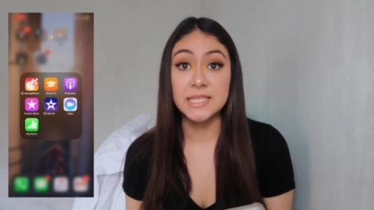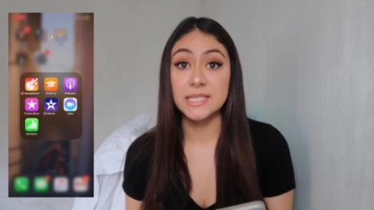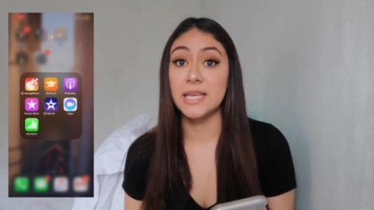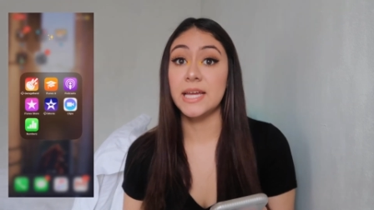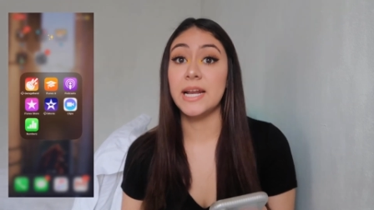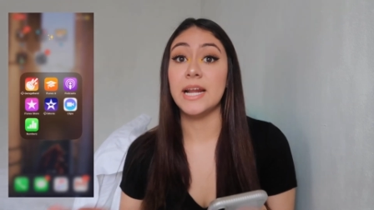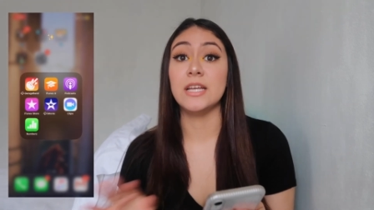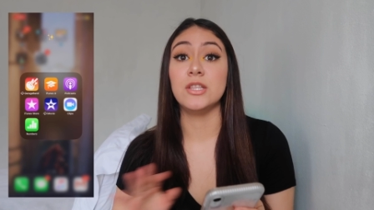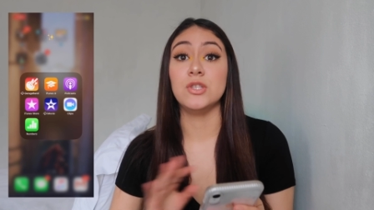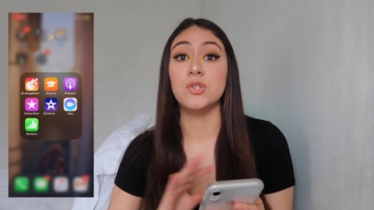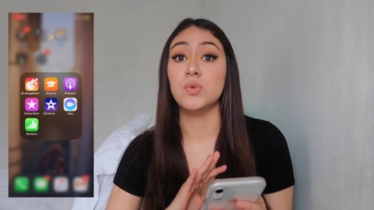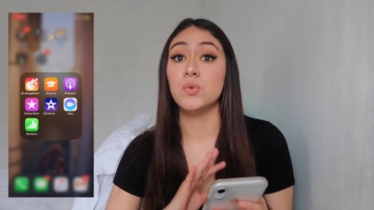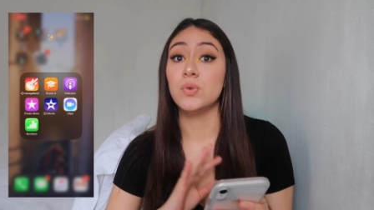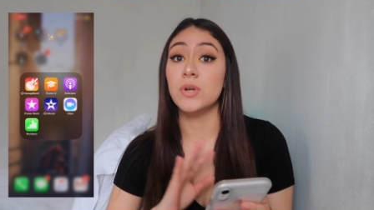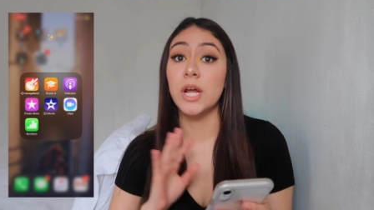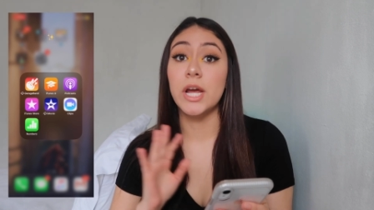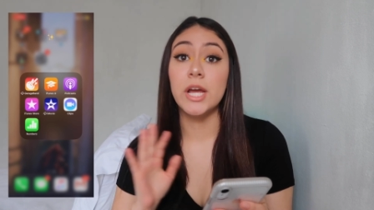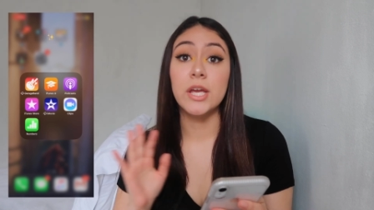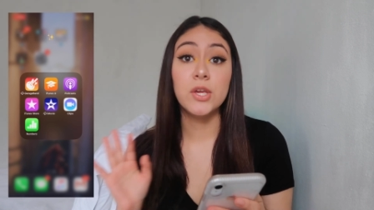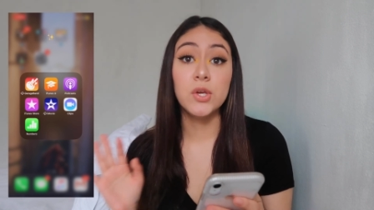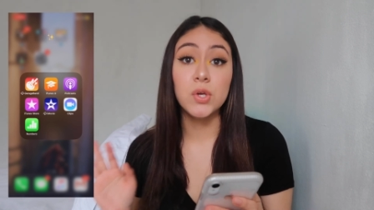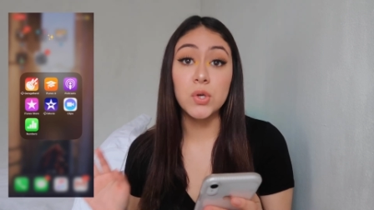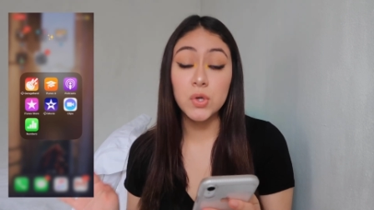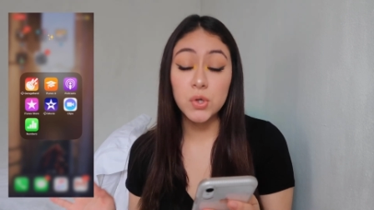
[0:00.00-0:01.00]
that I do
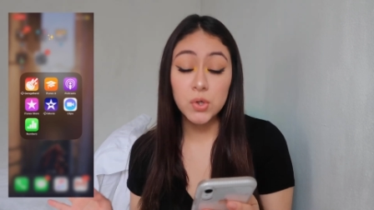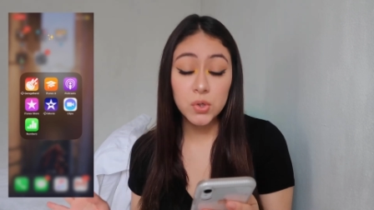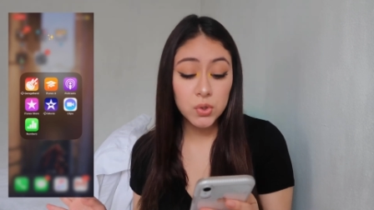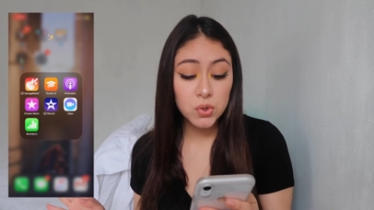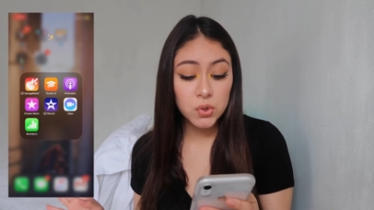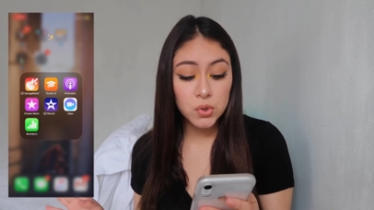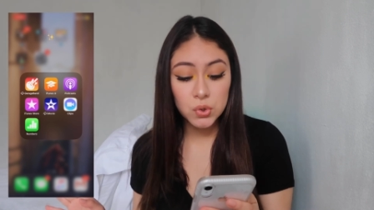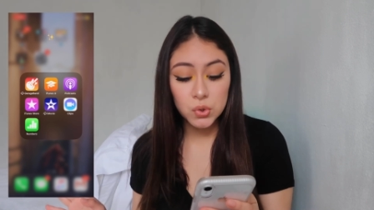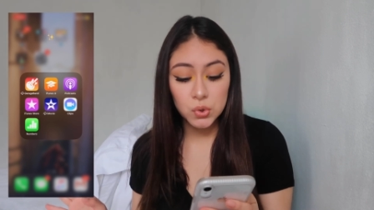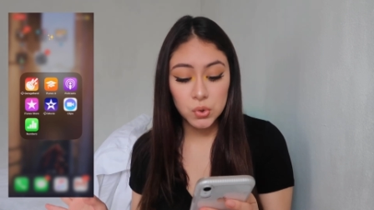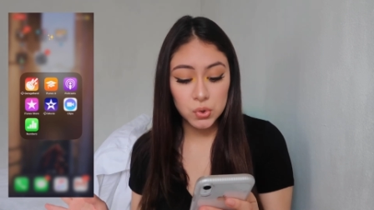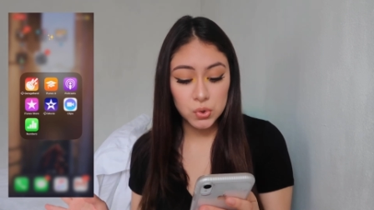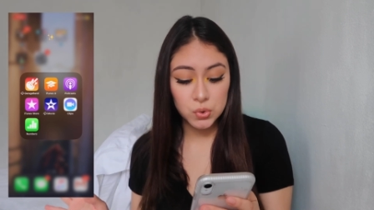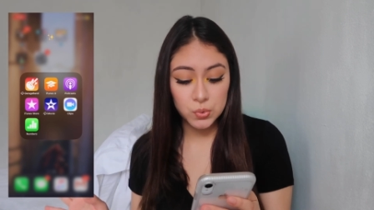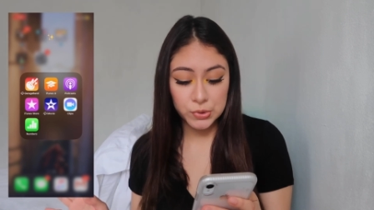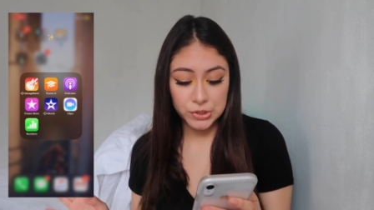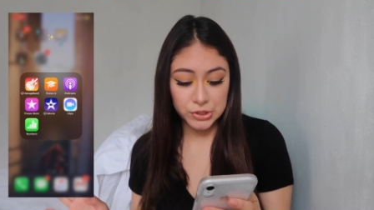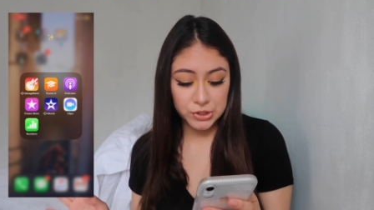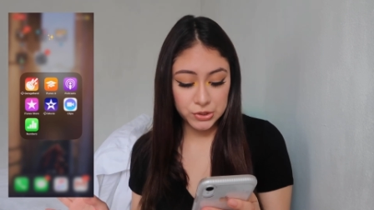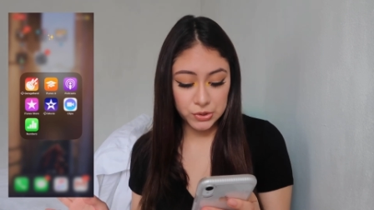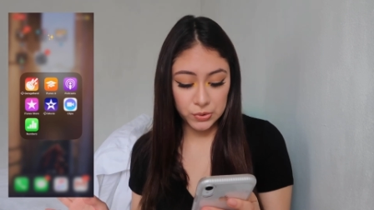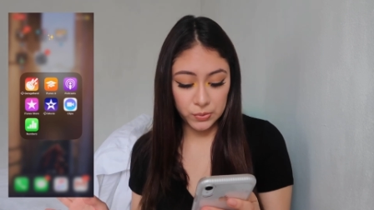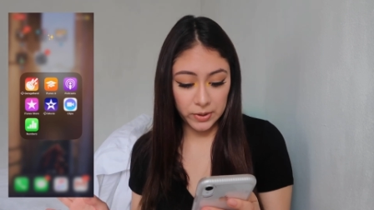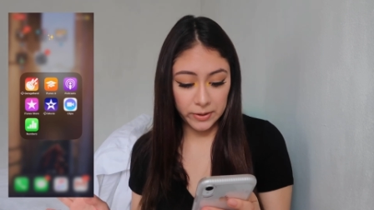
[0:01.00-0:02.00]
not use
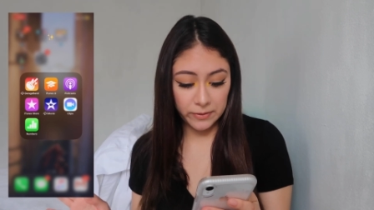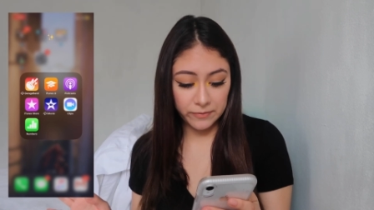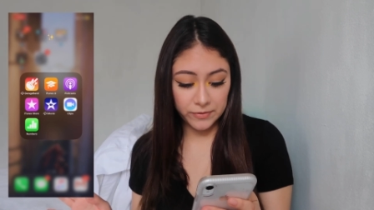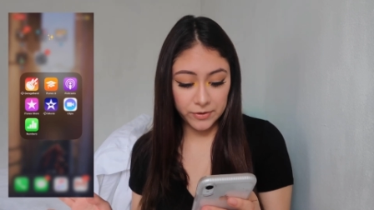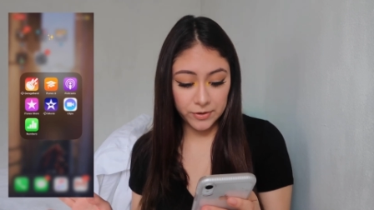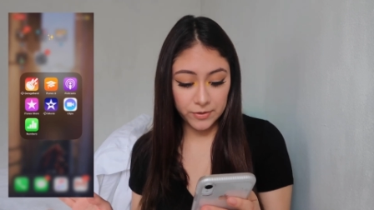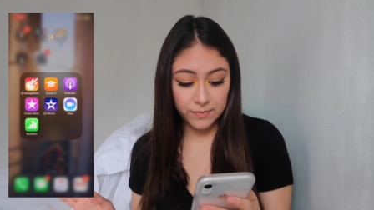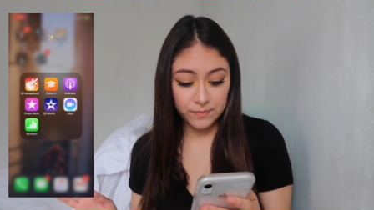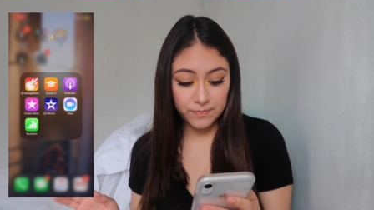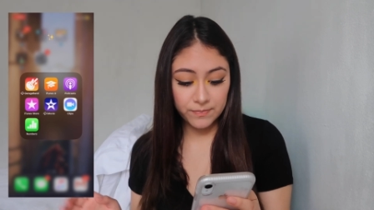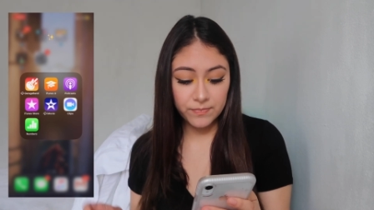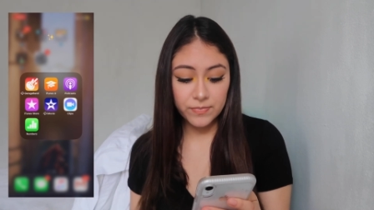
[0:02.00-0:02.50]
whatsoever.